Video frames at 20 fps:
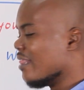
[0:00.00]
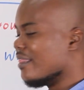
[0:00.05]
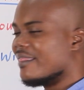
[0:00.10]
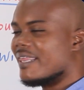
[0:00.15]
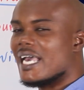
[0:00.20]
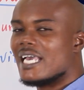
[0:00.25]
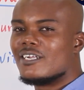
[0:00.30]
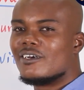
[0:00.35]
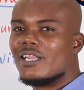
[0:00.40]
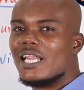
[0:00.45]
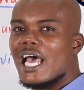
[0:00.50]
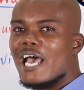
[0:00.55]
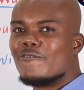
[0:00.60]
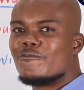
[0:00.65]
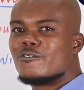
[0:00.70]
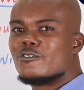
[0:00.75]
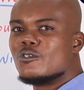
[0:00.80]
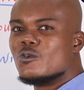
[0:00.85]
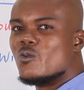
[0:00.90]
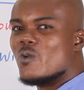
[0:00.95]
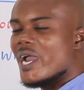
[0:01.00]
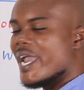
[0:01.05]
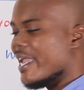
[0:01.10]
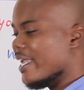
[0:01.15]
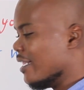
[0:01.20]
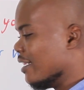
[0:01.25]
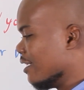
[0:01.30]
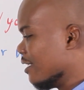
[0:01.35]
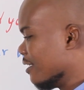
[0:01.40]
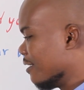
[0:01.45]
That'll have to
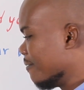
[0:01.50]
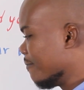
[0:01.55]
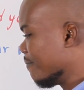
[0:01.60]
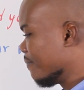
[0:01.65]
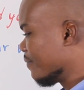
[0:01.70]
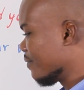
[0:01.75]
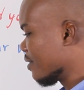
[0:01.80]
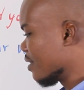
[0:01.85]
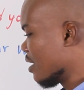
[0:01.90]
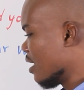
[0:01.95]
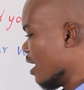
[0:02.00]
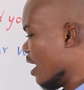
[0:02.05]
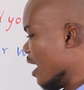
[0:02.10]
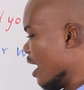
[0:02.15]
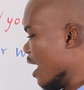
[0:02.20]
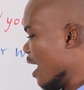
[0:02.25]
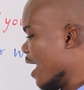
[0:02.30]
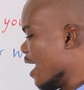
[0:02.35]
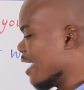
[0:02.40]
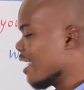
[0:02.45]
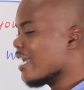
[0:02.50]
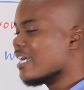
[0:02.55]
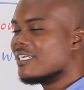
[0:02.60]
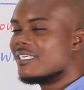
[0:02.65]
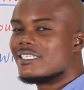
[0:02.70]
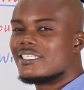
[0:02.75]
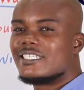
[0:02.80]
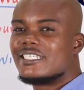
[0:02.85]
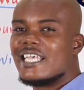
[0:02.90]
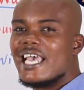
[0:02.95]
wait. Hang
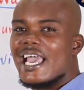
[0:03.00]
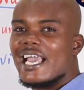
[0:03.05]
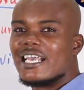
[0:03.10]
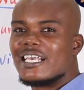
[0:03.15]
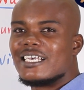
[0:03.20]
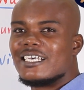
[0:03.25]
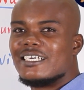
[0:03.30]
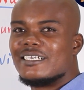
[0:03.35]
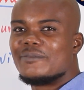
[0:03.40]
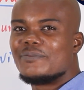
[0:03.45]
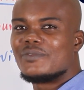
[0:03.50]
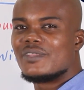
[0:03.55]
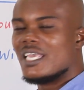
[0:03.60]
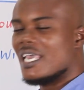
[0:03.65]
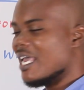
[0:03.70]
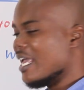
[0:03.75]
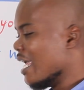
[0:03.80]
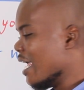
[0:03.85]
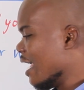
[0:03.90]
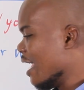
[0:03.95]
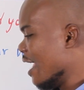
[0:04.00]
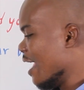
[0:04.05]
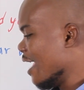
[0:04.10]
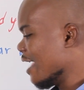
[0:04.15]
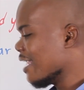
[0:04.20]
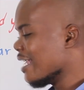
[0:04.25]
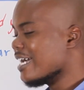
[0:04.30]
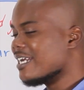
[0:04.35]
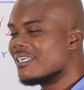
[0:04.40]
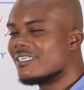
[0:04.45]
on a sec.
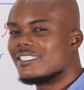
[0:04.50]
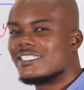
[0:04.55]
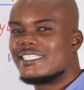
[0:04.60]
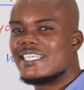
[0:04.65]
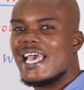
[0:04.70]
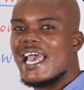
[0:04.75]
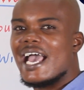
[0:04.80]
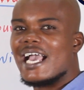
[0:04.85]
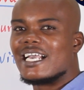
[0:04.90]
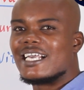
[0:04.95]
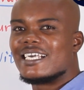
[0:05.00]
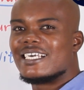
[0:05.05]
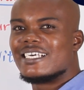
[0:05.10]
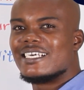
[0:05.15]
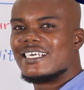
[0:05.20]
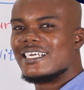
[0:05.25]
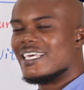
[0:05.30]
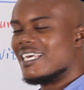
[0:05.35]
Hang on a sec.